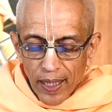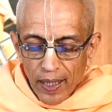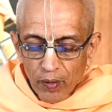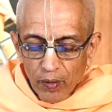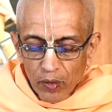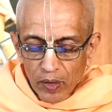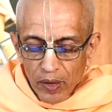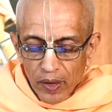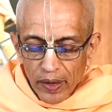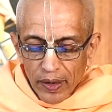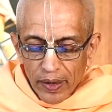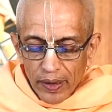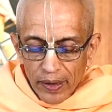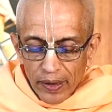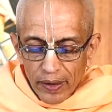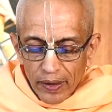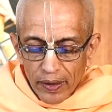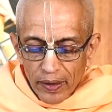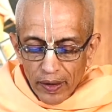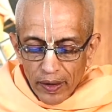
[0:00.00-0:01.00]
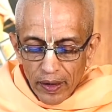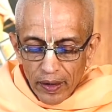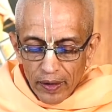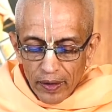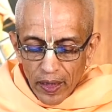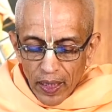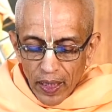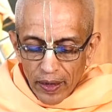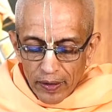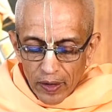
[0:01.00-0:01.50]
Now,
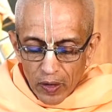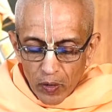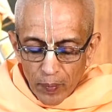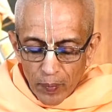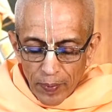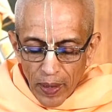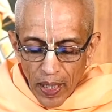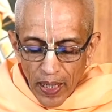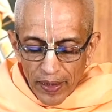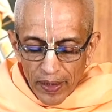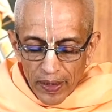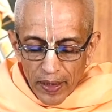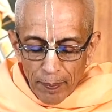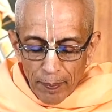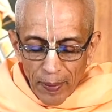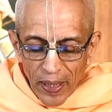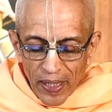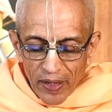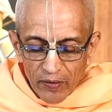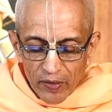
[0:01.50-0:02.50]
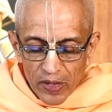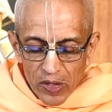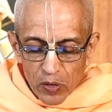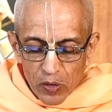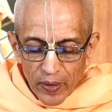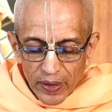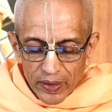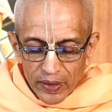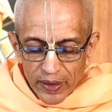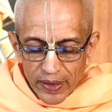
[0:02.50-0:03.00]
and another part of
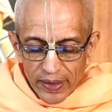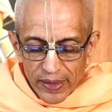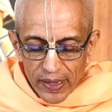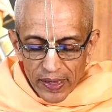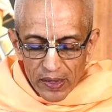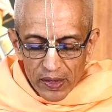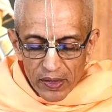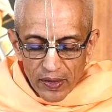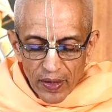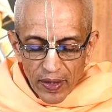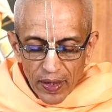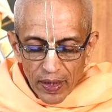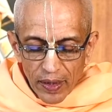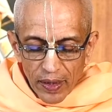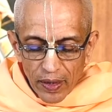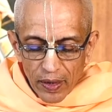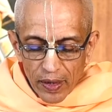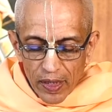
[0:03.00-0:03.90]
this question is